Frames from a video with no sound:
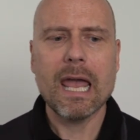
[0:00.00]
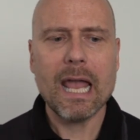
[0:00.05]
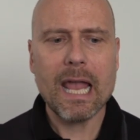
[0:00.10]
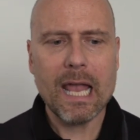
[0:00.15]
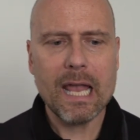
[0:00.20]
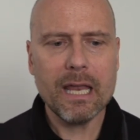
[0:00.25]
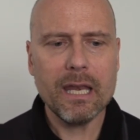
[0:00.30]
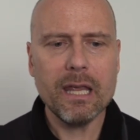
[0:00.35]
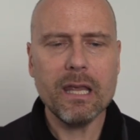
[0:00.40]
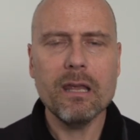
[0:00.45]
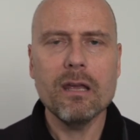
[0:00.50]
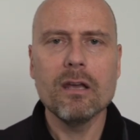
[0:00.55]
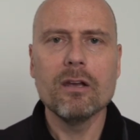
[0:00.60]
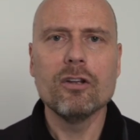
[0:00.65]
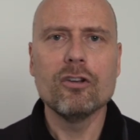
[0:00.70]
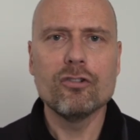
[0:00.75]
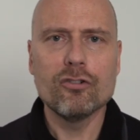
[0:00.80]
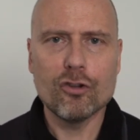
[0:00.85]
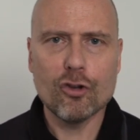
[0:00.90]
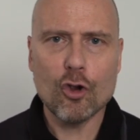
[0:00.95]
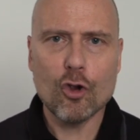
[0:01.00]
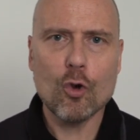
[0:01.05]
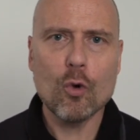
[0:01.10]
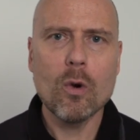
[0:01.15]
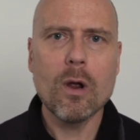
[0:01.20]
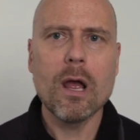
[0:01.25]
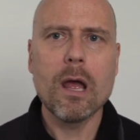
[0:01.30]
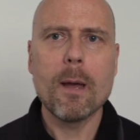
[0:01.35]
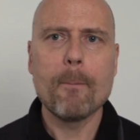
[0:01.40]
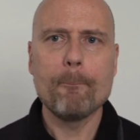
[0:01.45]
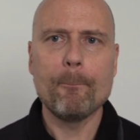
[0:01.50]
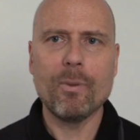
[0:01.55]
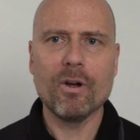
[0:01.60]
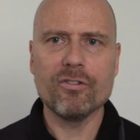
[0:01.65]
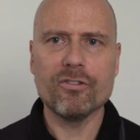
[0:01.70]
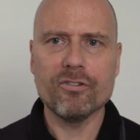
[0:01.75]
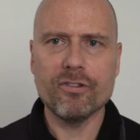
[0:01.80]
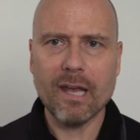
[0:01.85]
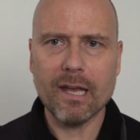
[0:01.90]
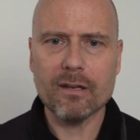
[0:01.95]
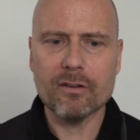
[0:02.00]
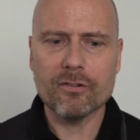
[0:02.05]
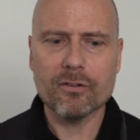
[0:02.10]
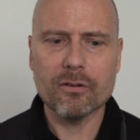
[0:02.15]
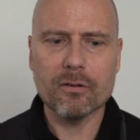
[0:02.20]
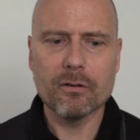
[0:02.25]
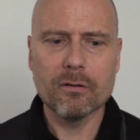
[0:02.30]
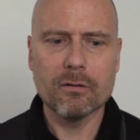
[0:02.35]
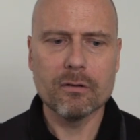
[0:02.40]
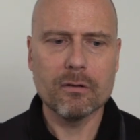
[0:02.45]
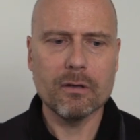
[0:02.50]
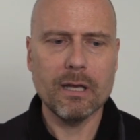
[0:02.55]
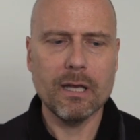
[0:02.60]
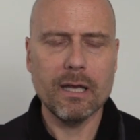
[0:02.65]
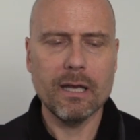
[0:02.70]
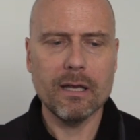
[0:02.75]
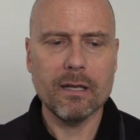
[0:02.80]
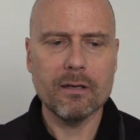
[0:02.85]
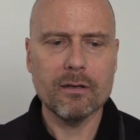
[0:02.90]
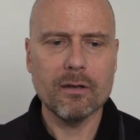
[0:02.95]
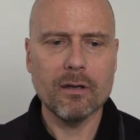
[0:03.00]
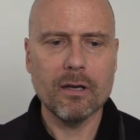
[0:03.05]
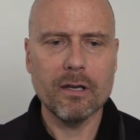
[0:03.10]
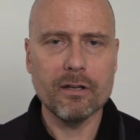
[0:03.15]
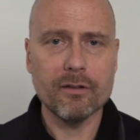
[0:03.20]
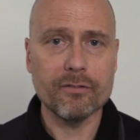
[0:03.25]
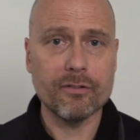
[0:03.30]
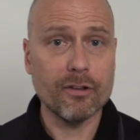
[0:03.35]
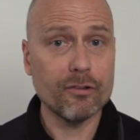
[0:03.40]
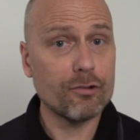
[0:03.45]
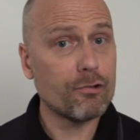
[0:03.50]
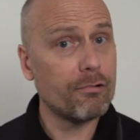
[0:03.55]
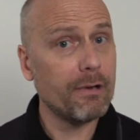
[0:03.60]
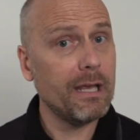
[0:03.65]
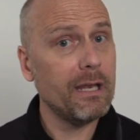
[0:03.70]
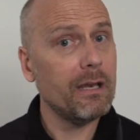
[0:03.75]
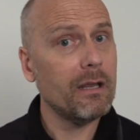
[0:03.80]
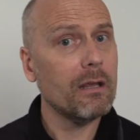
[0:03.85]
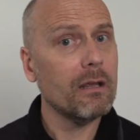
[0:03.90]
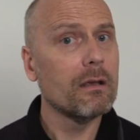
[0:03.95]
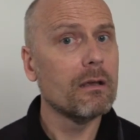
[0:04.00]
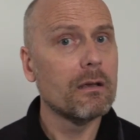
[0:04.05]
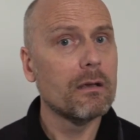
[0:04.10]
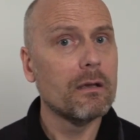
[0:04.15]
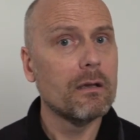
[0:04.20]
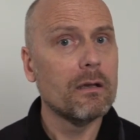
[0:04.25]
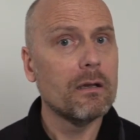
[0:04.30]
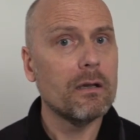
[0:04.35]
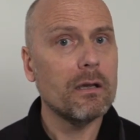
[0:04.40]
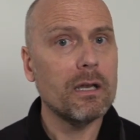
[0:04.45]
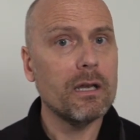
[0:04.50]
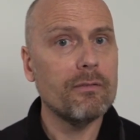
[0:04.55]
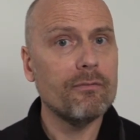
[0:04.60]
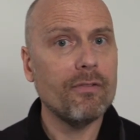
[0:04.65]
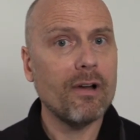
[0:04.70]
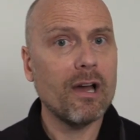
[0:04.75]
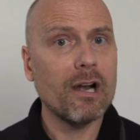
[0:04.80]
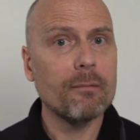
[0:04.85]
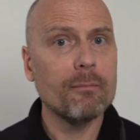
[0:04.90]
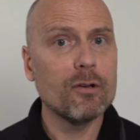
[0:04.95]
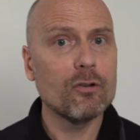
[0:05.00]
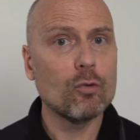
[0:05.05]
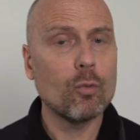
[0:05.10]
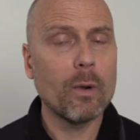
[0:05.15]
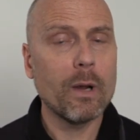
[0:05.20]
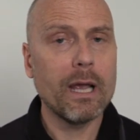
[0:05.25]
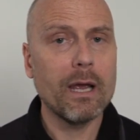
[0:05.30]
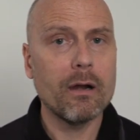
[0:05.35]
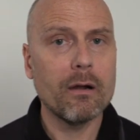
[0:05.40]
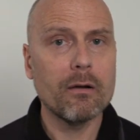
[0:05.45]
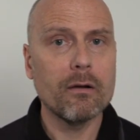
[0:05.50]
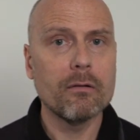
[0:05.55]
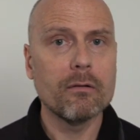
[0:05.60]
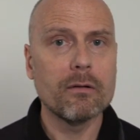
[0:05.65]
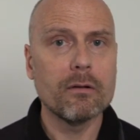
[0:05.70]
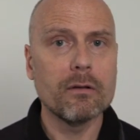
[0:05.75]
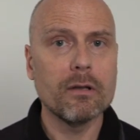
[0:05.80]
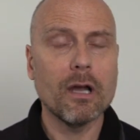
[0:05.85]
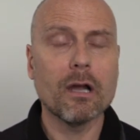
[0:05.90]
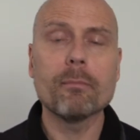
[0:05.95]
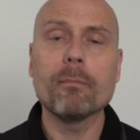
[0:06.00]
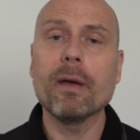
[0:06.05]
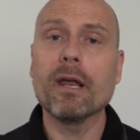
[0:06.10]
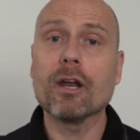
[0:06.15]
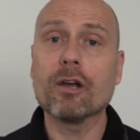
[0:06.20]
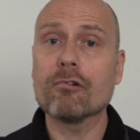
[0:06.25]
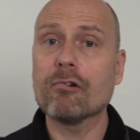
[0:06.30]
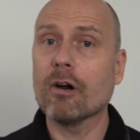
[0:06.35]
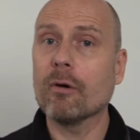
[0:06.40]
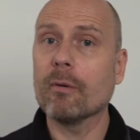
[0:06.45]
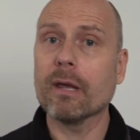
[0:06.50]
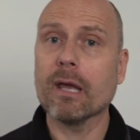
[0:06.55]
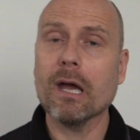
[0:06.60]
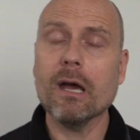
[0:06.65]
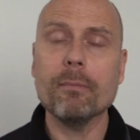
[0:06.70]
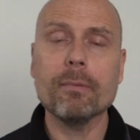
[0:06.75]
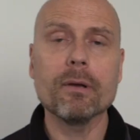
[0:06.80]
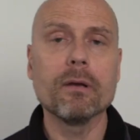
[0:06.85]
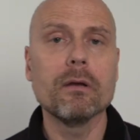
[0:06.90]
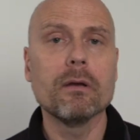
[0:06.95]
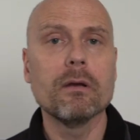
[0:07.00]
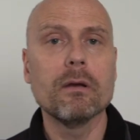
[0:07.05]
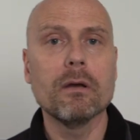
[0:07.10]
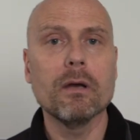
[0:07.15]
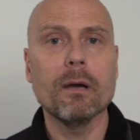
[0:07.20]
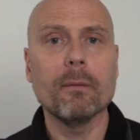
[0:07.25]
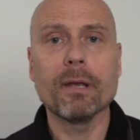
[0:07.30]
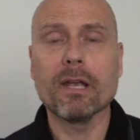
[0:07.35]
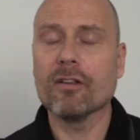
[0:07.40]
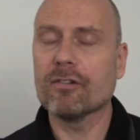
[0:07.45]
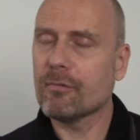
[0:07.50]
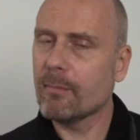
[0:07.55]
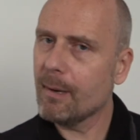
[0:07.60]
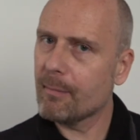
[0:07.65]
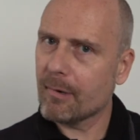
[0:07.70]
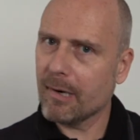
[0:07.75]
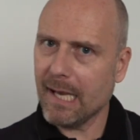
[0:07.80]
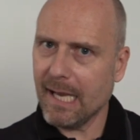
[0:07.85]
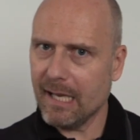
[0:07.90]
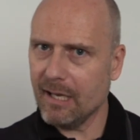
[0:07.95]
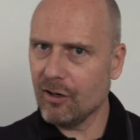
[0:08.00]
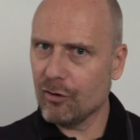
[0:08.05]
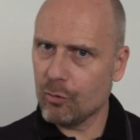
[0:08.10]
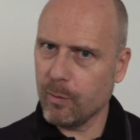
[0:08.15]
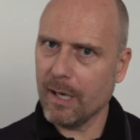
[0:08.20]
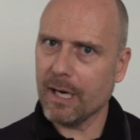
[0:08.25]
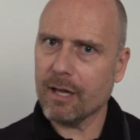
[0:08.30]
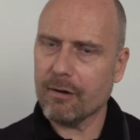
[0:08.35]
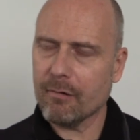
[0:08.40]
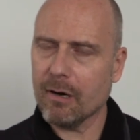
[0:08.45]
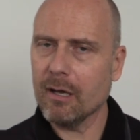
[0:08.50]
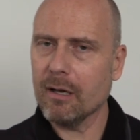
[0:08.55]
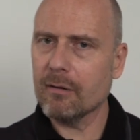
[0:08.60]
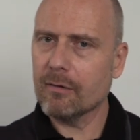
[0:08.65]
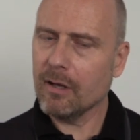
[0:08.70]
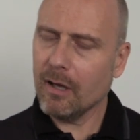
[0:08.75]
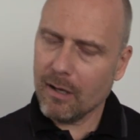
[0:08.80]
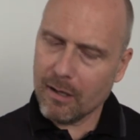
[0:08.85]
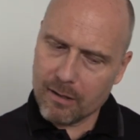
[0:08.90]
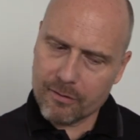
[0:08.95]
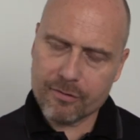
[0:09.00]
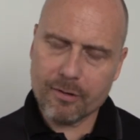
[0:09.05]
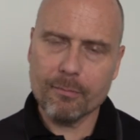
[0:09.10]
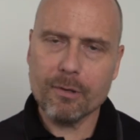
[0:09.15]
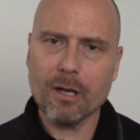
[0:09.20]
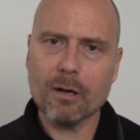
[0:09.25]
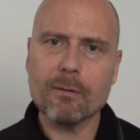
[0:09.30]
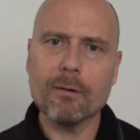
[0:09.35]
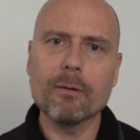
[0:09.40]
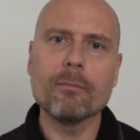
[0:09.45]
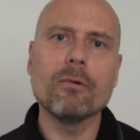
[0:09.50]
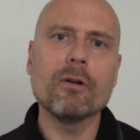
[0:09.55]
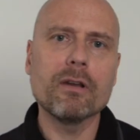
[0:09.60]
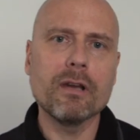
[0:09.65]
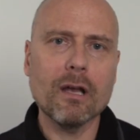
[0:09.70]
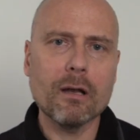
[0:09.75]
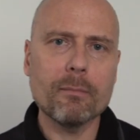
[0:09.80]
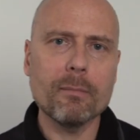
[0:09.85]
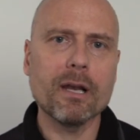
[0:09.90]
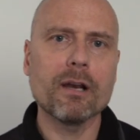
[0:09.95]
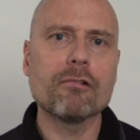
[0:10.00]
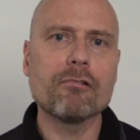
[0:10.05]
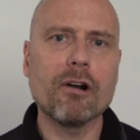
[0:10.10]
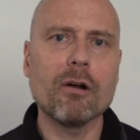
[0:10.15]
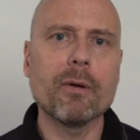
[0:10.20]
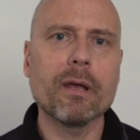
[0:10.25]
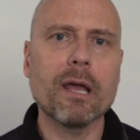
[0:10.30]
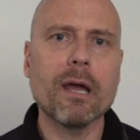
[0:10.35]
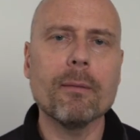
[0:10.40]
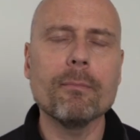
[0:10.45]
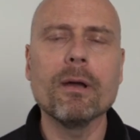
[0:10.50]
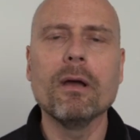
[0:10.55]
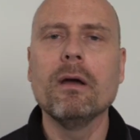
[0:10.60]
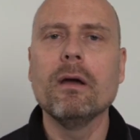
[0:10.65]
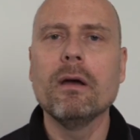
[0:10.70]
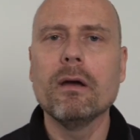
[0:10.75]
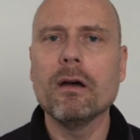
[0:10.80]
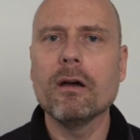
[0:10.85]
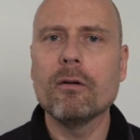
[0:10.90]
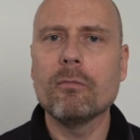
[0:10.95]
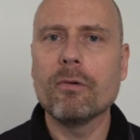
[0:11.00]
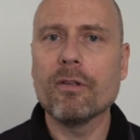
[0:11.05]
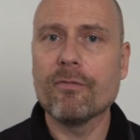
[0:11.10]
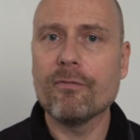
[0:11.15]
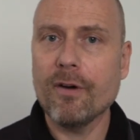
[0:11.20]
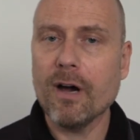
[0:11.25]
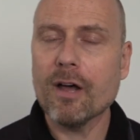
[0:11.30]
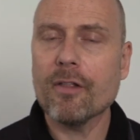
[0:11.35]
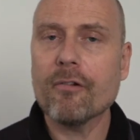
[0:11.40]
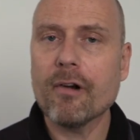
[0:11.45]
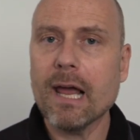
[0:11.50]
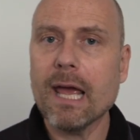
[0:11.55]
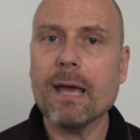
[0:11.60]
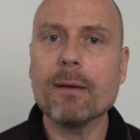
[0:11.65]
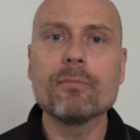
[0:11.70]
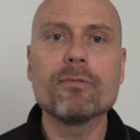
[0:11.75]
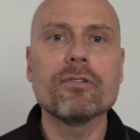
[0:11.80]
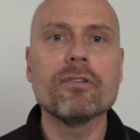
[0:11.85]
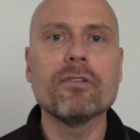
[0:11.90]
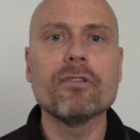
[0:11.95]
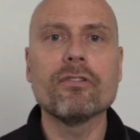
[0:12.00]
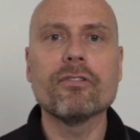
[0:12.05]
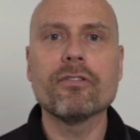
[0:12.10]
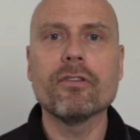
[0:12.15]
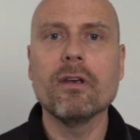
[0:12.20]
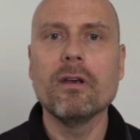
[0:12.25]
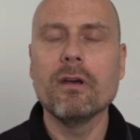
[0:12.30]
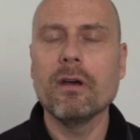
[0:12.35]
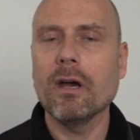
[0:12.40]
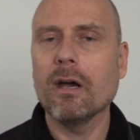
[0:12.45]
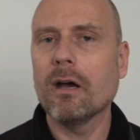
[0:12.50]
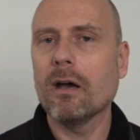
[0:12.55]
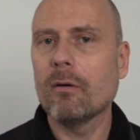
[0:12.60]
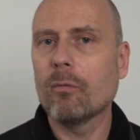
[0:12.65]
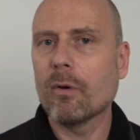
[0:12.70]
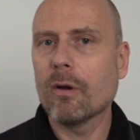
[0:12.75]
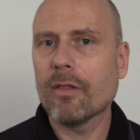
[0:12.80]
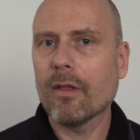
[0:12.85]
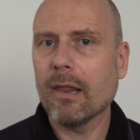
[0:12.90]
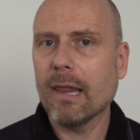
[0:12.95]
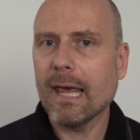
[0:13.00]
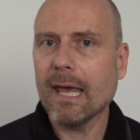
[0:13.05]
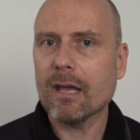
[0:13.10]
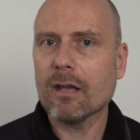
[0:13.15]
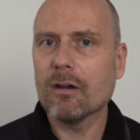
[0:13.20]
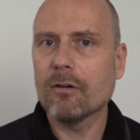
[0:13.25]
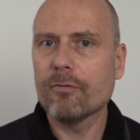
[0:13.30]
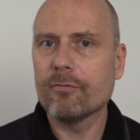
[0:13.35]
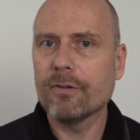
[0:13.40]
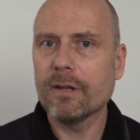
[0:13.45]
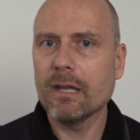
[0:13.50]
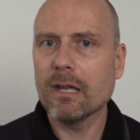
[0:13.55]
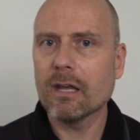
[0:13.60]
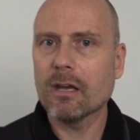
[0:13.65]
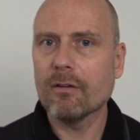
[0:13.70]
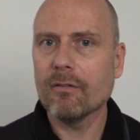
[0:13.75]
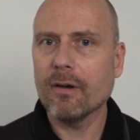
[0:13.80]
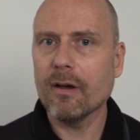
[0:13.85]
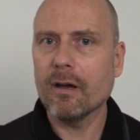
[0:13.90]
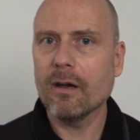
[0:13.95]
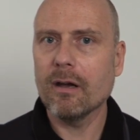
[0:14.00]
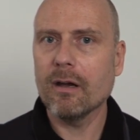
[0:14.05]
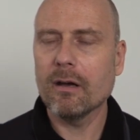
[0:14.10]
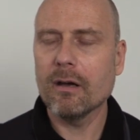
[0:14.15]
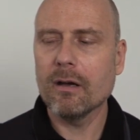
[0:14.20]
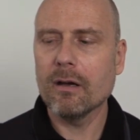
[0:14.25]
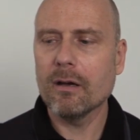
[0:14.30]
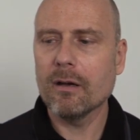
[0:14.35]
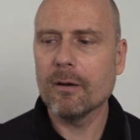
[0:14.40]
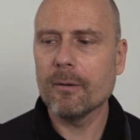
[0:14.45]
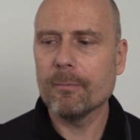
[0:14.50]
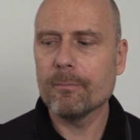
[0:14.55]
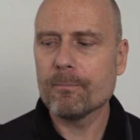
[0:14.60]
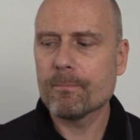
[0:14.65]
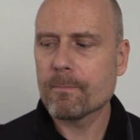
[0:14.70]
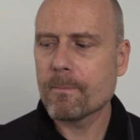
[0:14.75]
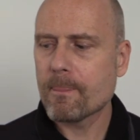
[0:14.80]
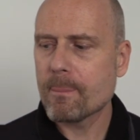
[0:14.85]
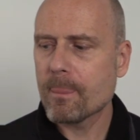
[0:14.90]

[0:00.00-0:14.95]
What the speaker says: 82%. And is this creating an environment where young men are growing up? Because remember, 80-20, right? Yeah, some young men are growing up with father absence, with a lack of feeling of a